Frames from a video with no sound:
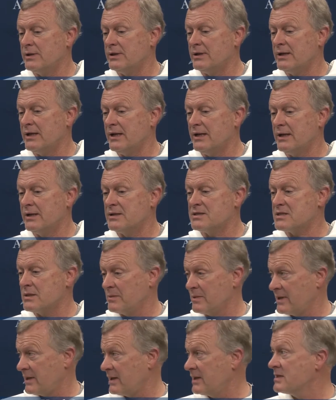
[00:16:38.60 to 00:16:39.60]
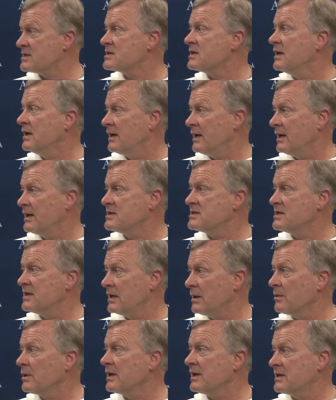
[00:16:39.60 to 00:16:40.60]
and some of that is
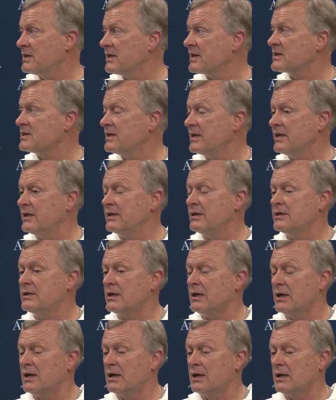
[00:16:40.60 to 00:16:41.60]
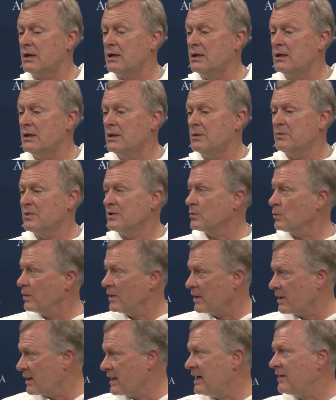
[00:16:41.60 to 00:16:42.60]
NCAA dictated, but the way
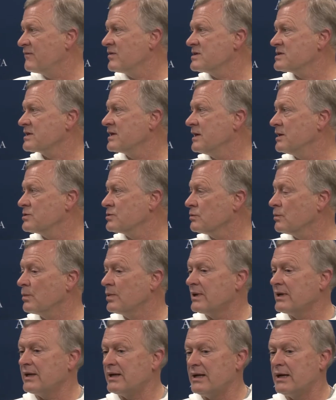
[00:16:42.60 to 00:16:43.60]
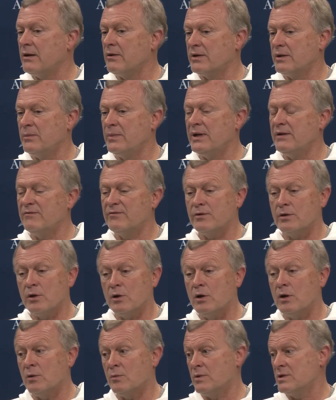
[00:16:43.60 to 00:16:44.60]
our conference schedule played out, it made for a
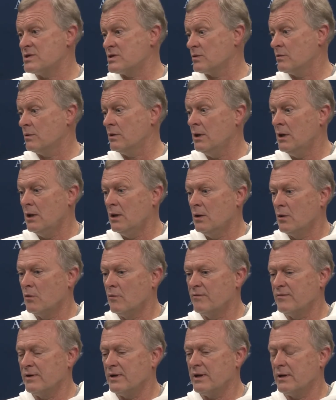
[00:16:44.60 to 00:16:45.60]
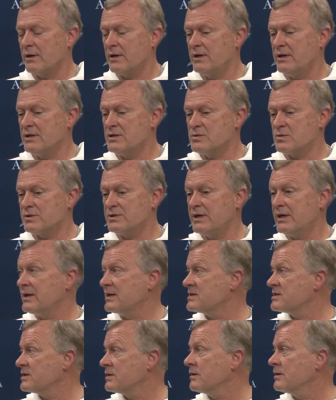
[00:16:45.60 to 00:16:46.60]
long one. So hopefully our kids will take
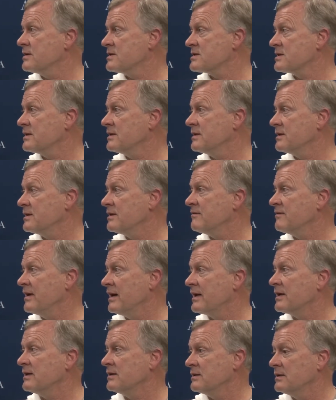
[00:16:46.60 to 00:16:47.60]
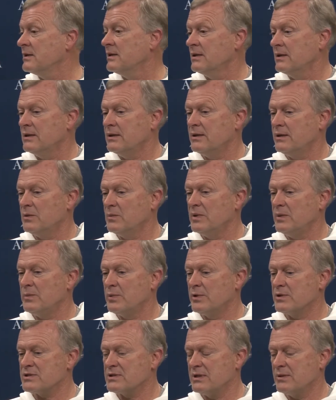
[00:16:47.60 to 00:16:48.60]
it seriously that they've got to, you know, be
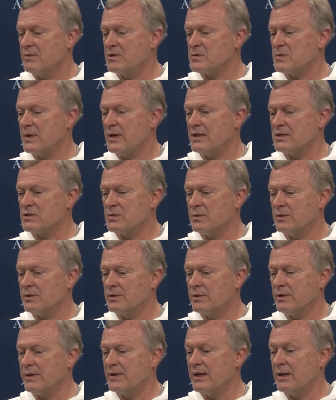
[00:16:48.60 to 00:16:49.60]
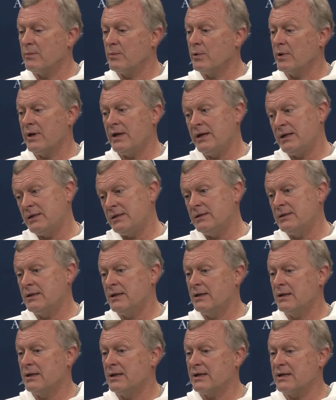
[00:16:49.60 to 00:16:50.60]
personally responsible during that break, and
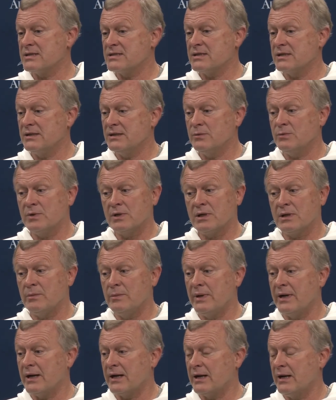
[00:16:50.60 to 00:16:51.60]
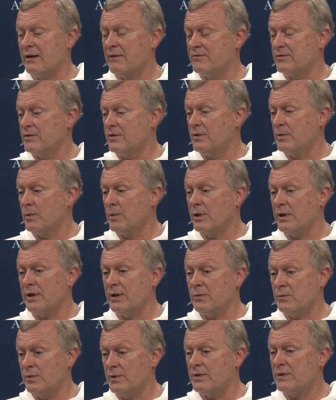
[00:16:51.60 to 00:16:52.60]
like I said, then we'll come back after the
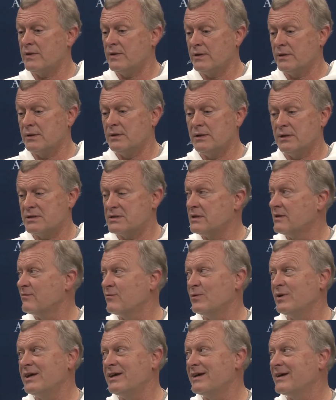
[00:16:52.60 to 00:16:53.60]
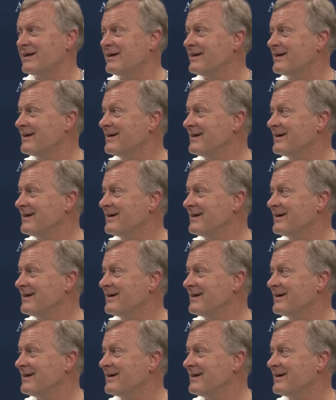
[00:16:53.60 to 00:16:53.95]
break with a tough weekend.